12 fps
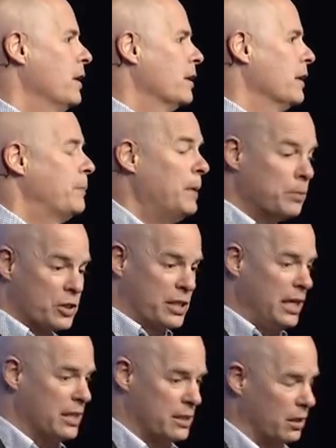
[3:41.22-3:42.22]
Like people
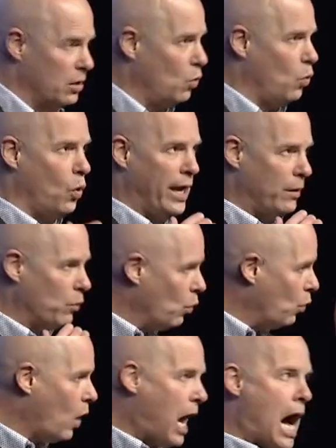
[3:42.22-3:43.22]
see us and go, wait,
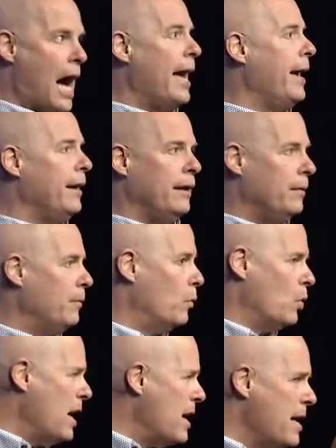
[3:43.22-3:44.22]
why,
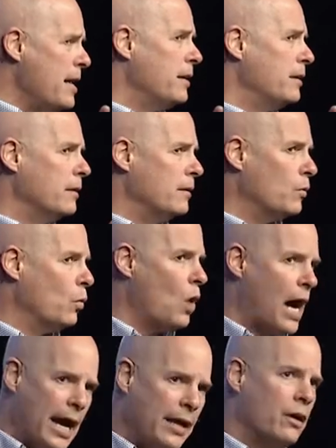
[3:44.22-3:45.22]
what?
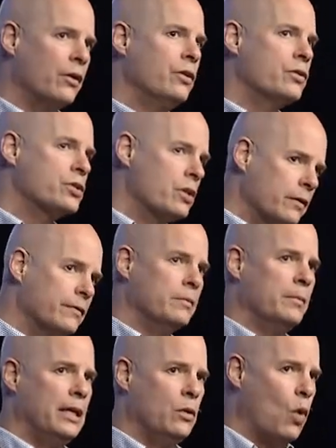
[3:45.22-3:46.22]
Why are you serving
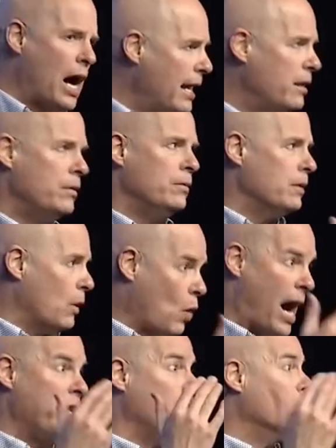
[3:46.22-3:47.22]
me? Why do you,
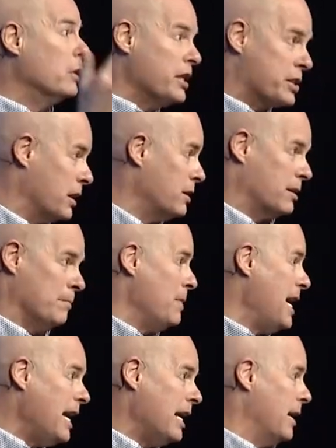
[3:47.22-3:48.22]
why do you listen to
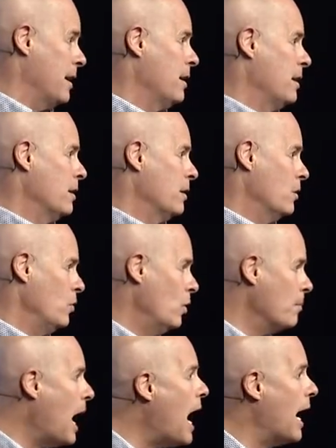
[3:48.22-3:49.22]
me? Who
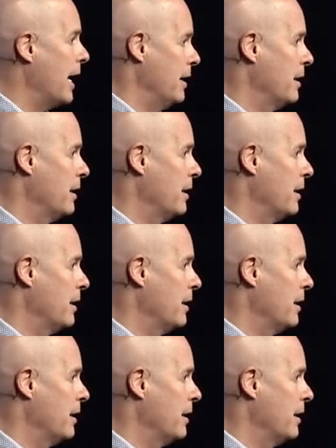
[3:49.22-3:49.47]
am I?